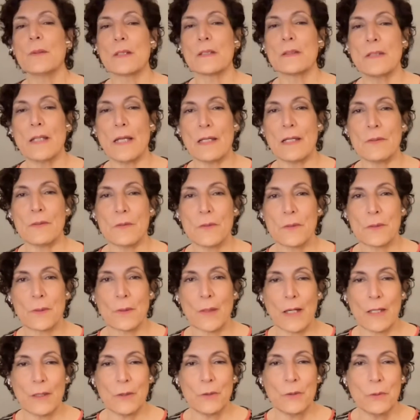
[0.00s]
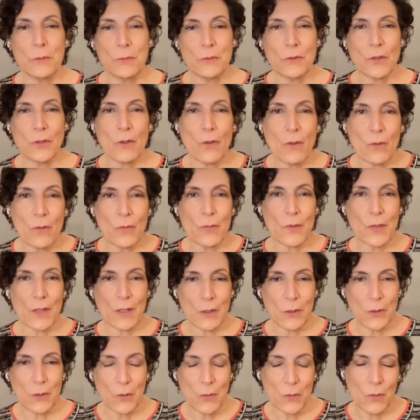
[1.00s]
a dancer and you know
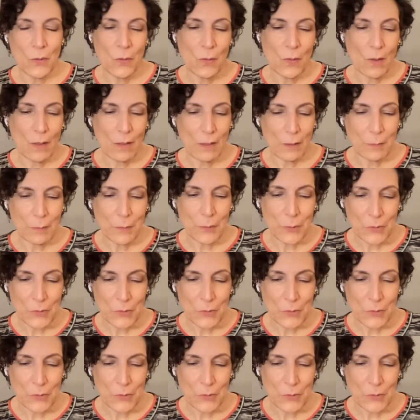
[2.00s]
that you are